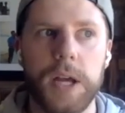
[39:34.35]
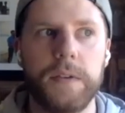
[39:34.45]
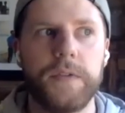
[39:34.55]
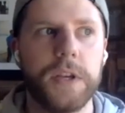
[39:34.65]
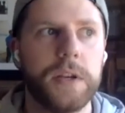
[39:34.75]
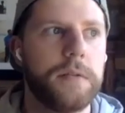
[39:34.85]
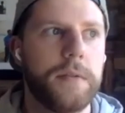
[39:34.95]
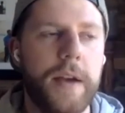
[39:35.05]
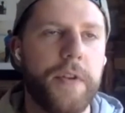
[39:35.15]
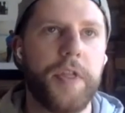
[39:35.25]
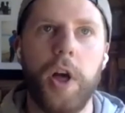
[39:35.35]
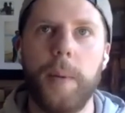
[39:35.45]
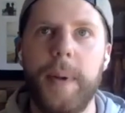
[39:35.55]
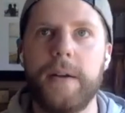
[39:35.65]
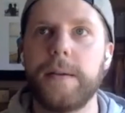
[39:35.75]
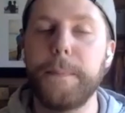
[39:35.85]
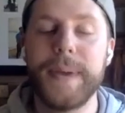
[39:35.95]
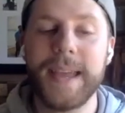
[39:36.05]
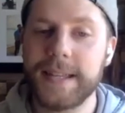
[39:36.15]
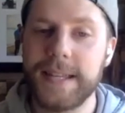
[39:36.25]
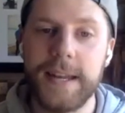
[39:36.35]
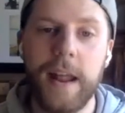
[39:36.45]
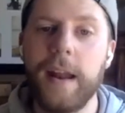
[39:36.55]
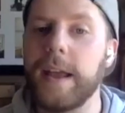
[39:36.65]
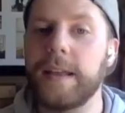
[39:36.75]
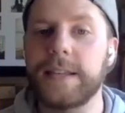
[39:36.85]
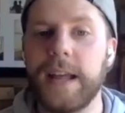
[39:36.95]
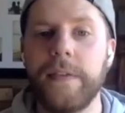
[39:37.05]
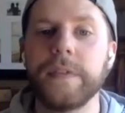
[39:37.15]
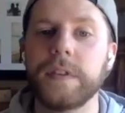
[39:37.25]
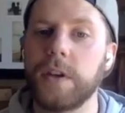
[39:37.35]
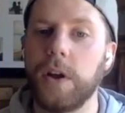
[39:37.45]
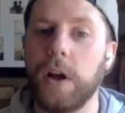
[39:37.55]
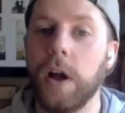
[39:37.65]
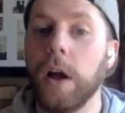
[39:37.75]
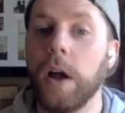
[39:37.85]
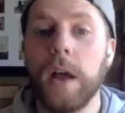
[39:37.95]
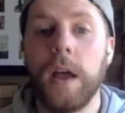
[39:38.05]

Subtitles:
Have you ever thought about competing in any sense, or